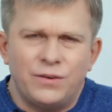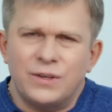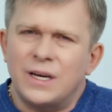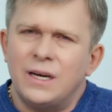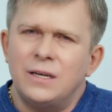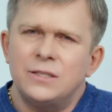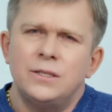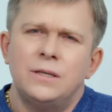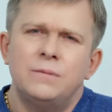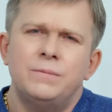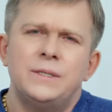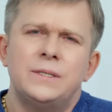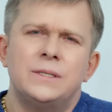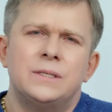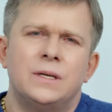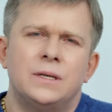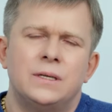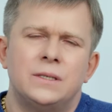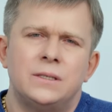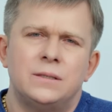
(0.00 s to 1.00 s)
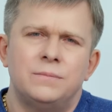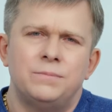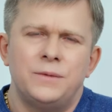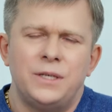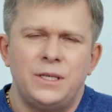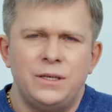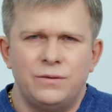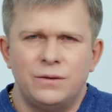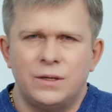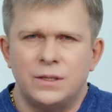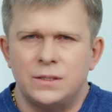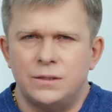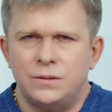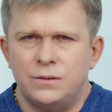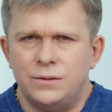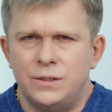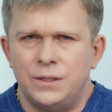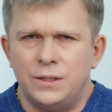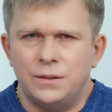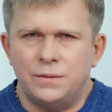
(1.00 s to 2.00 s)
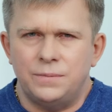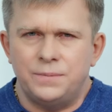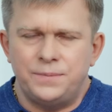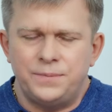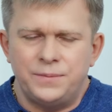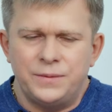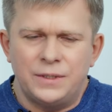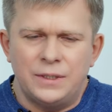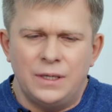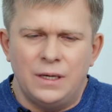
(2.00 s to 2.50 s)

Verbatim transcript: In each of us, in you two, friends,